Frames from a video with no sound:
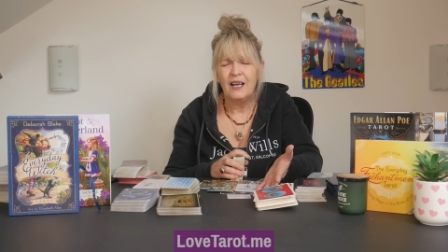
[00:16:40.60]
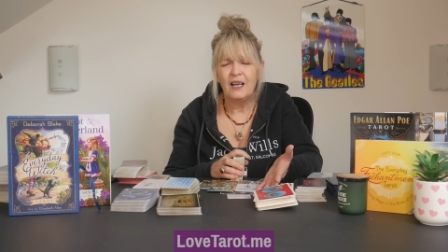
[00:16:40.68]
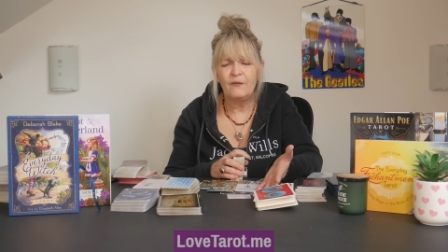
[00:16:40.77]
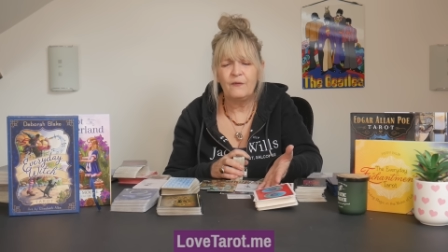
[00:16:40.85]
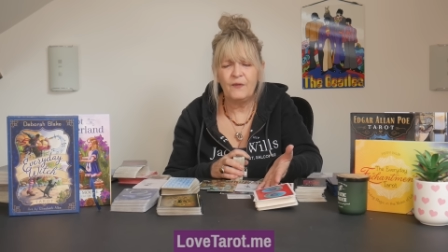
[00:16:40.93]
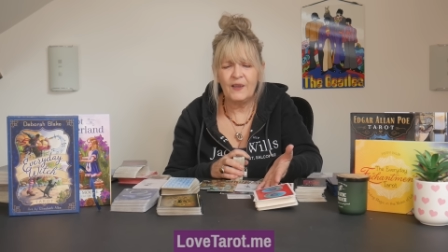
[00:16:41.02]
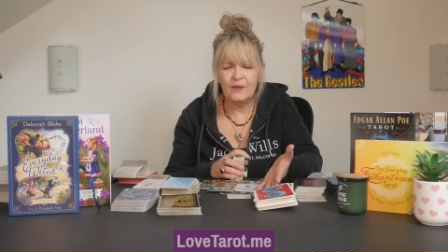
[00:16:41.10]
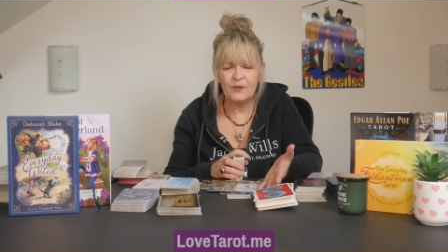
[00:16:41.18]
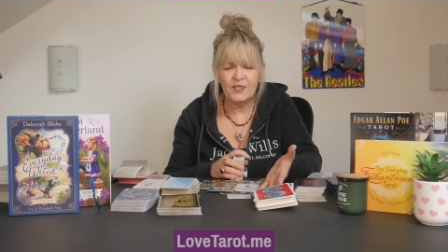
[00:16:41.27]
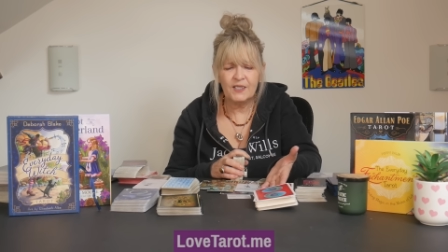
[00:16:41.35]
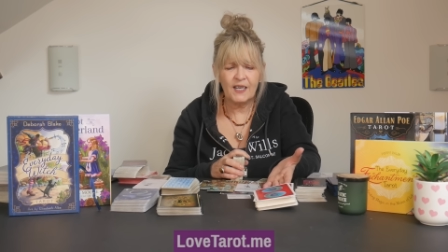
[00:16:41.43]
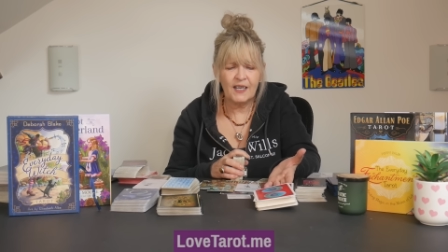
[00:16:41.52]
I feel
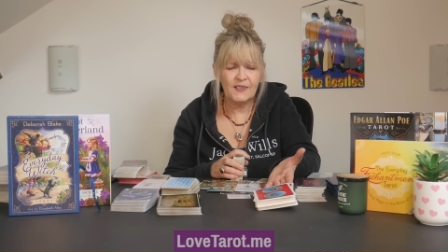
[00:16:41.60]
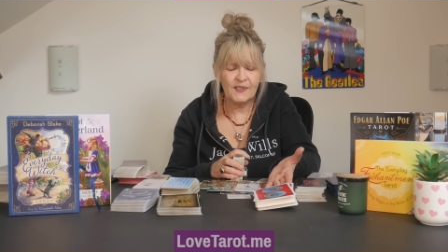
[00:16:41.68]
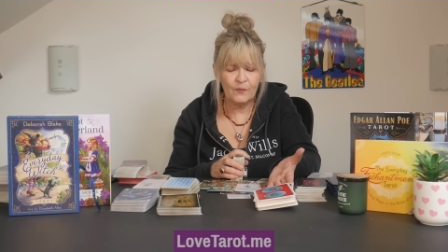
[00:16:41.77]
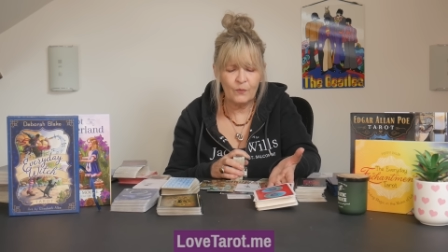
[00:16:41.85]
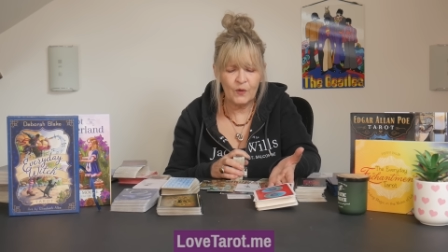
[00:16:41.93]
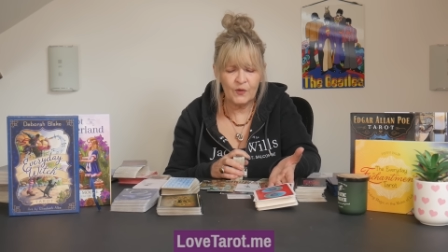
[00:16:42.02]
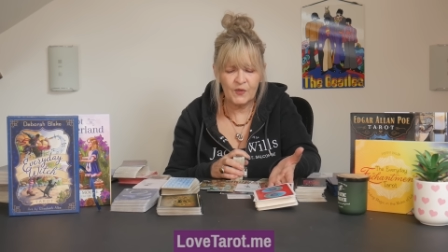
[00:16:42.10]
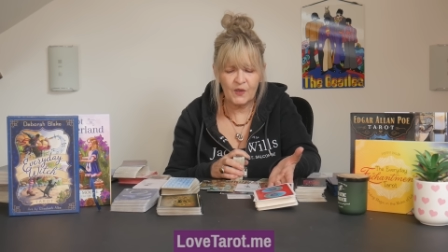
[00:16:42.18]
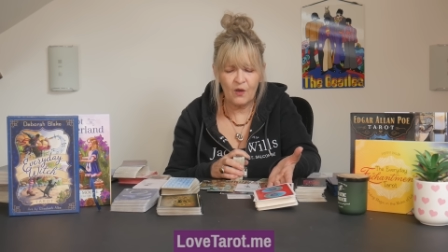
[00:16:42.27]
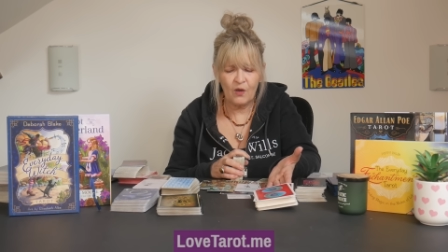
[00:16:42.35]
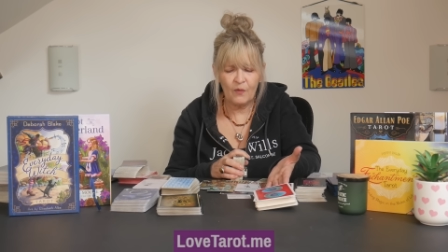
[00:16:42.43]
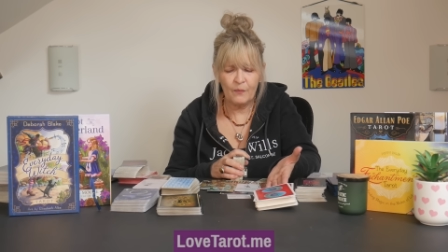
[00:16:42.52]
today someone's
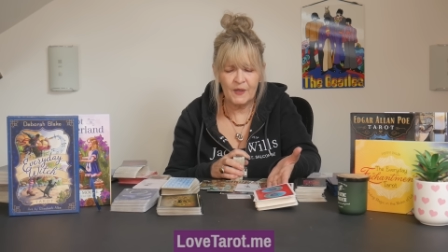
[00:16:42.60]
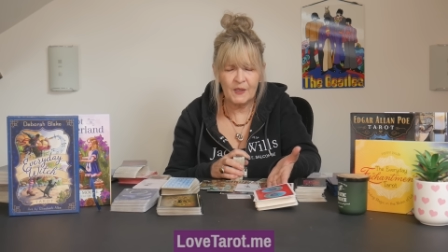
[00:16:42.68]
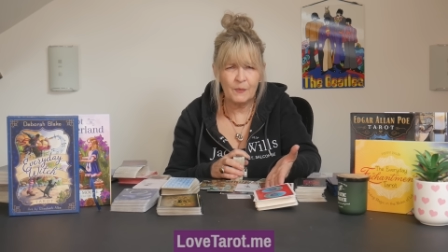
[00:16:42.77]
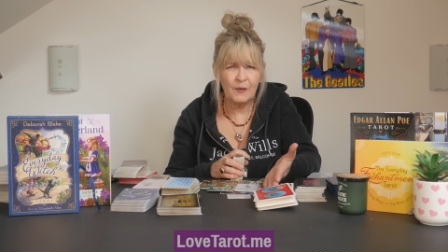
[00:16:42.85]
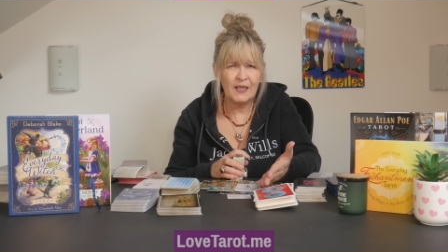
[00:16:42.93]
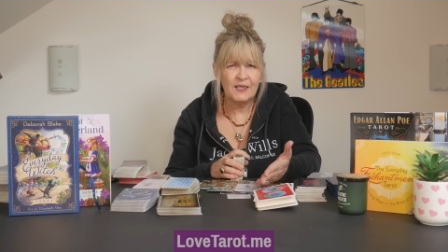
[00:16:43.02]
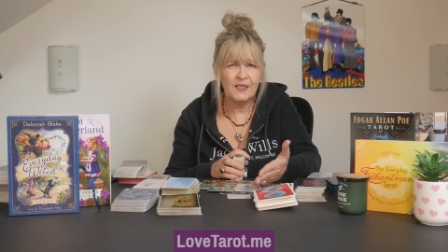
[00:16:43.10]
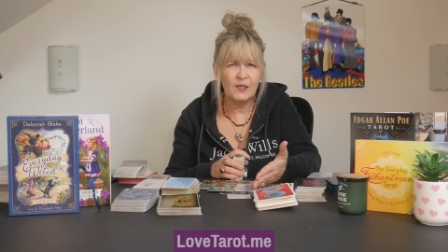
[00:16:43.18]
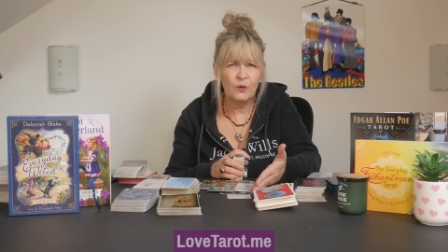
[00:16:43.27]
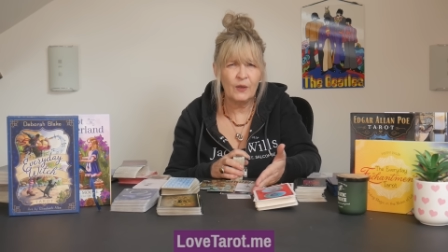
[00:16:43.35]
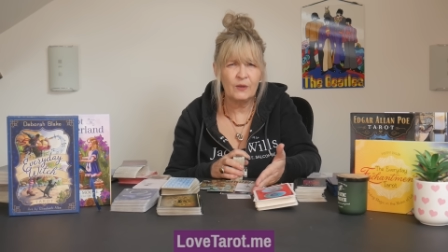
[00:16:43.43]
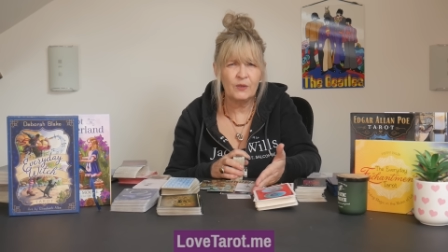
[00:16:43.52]
got a misplaced
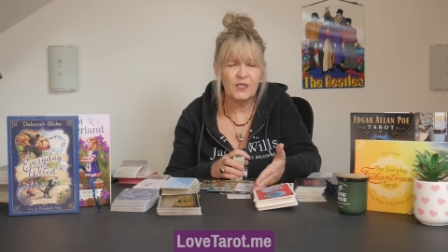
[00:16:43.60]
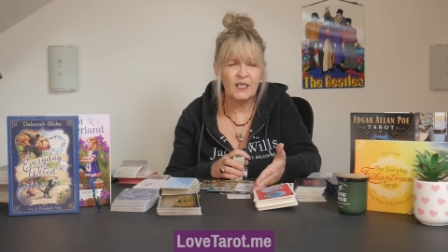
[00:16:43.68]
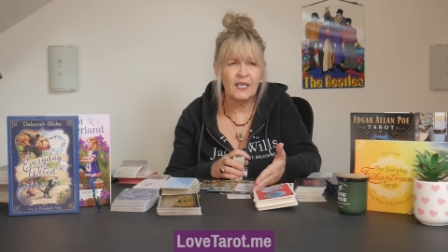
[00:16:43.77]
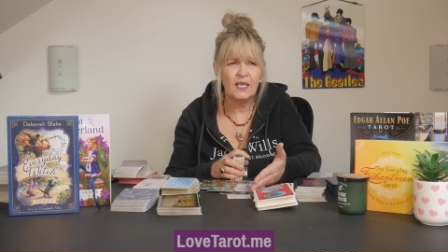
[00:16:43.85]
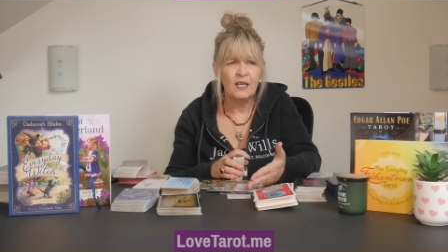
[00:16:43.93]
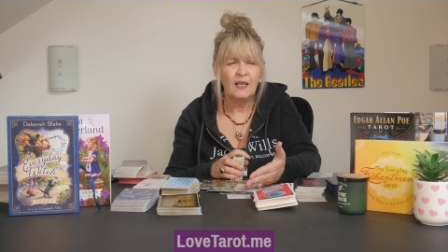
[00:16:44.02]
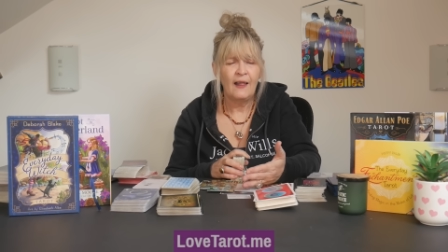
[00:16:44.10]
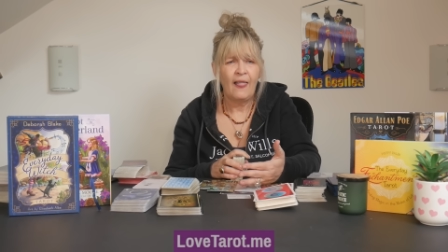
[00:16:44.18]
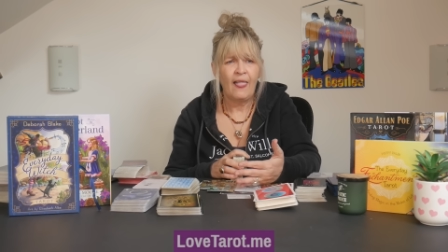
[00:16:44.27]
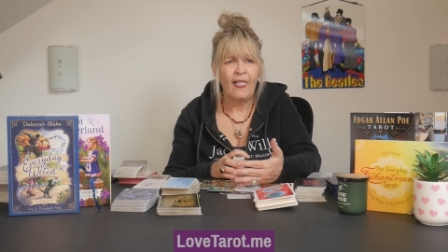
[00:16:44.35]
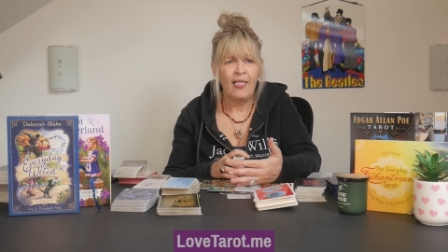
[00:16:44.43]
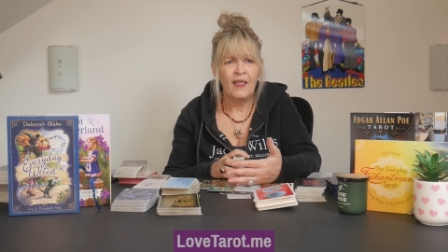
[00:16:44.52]
loyalty
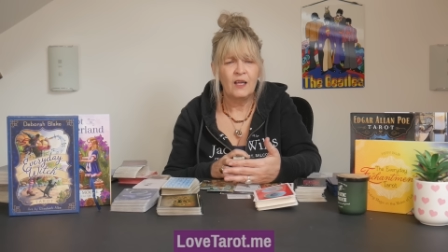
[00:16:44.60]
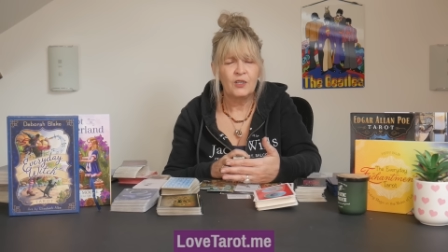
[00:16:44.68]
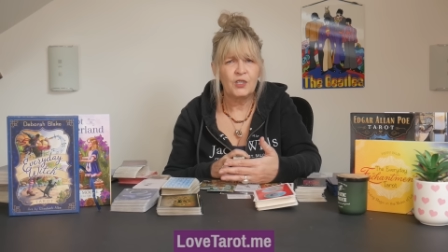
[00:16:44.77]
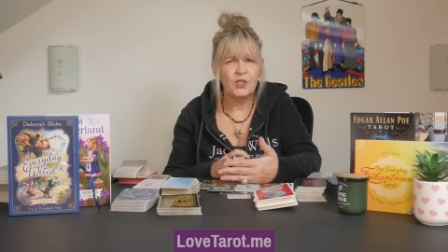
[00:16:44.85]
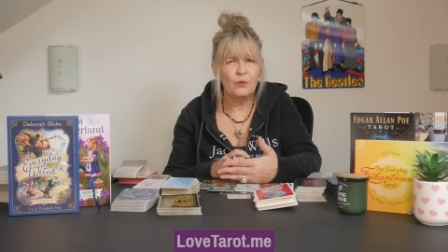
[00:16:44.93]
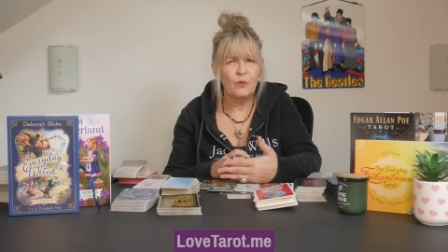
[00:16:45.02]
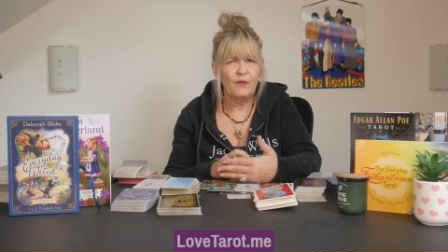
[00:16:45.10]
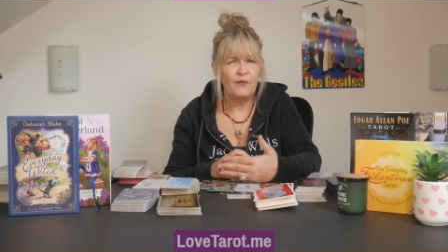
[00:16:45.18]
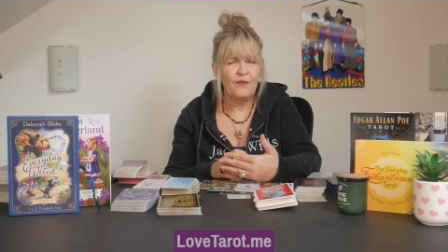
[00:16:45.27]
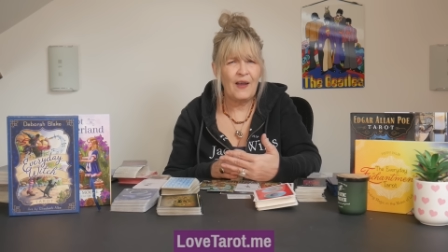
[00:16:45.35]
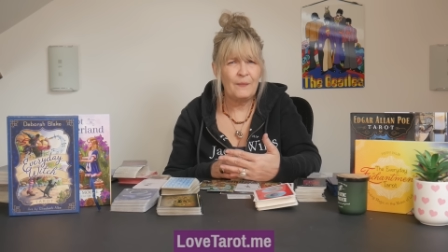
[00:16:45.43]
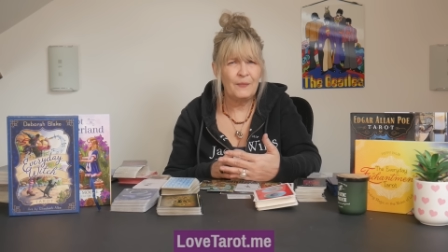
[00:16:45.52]
to a
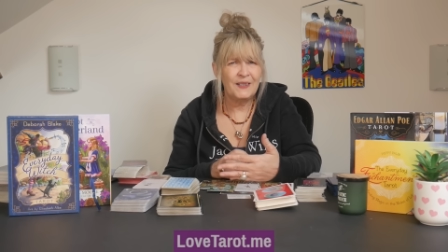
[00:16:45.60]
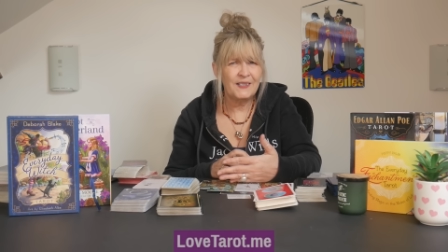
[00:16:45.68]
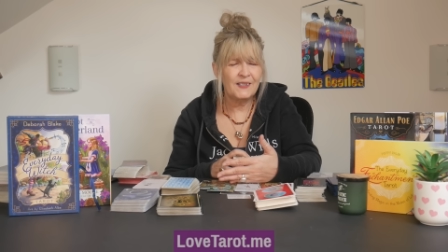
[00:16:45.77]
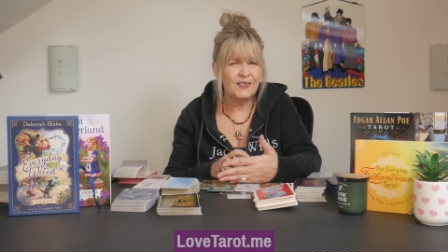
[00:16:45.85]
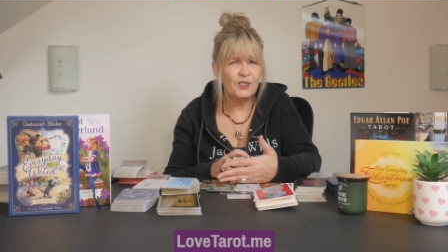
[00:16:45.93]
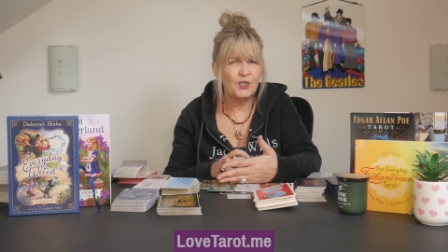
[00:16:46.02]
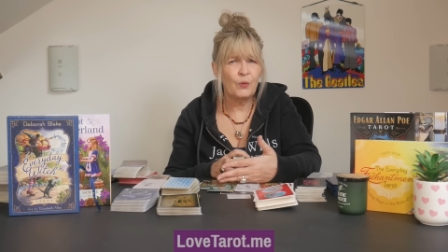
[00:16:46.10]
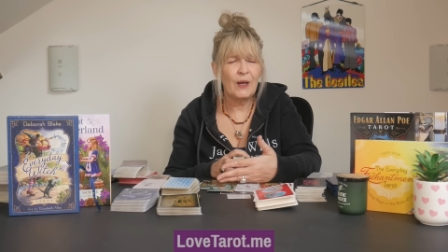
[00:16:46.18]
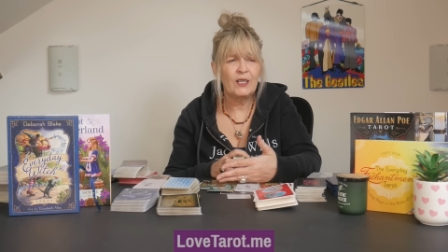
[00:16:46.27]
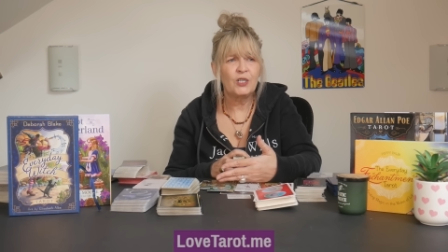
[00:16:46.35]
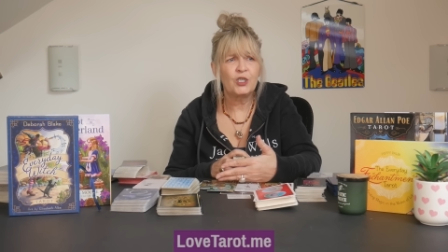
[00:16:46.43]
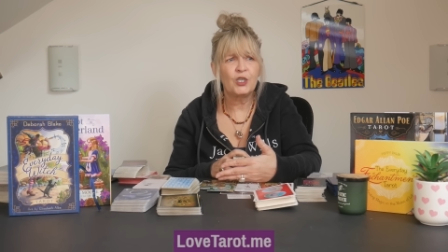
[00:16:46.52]
family
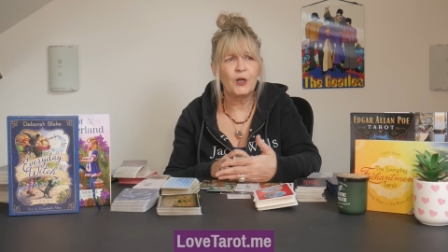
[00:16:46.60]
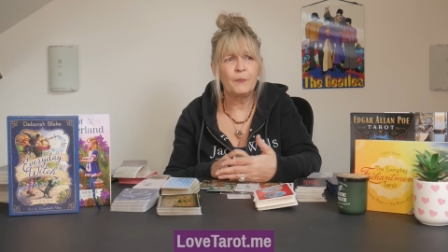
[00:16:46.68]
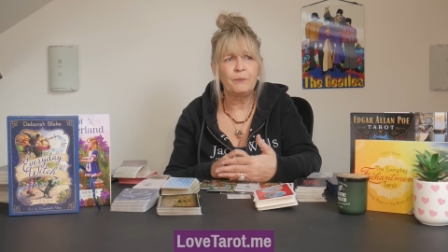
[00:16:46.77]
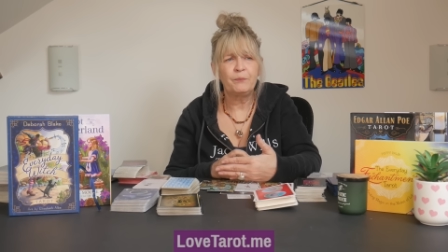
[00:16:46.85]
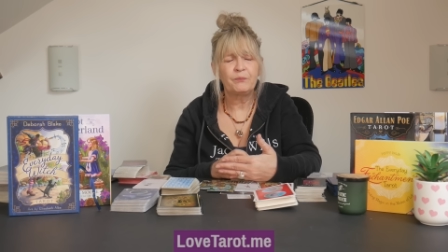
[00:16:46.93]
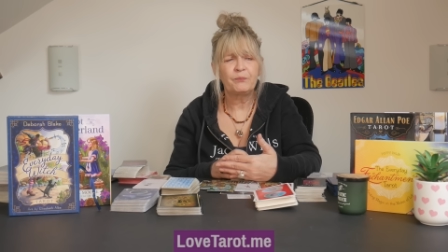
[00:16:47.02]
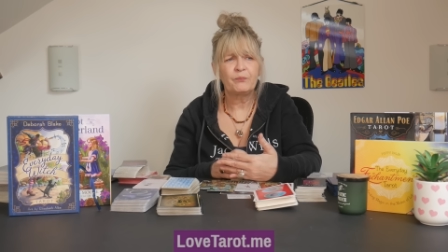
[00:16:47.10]
situation